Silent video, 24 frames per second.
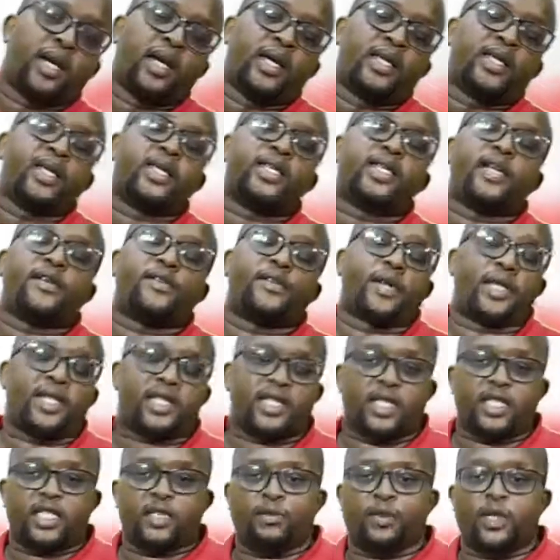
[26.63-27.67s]
the
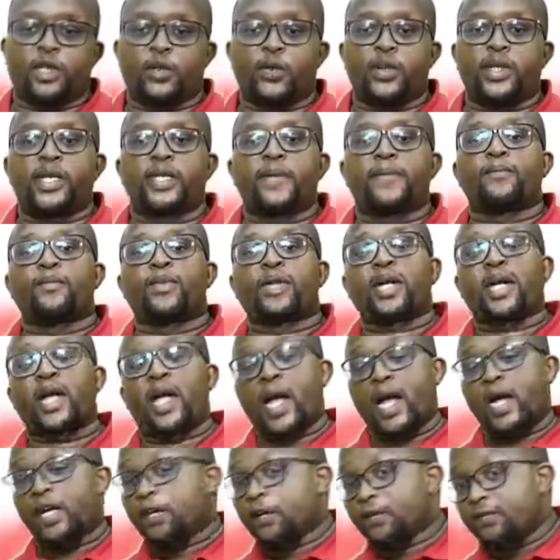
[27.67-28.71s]
differences between
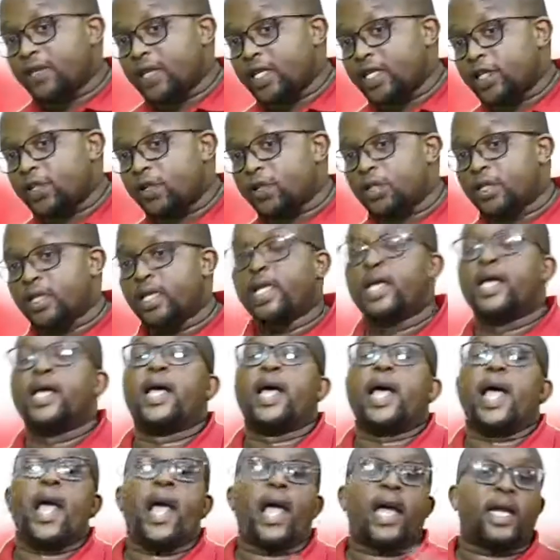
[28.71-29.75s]
cardioversion
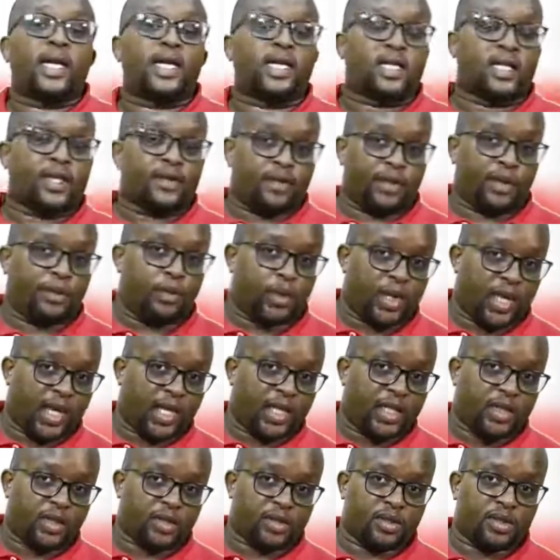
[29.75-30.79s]
and
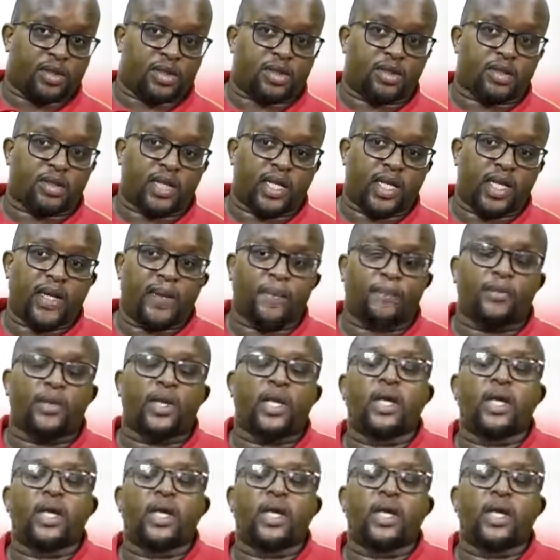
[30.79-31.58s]
defibrillation. Okay?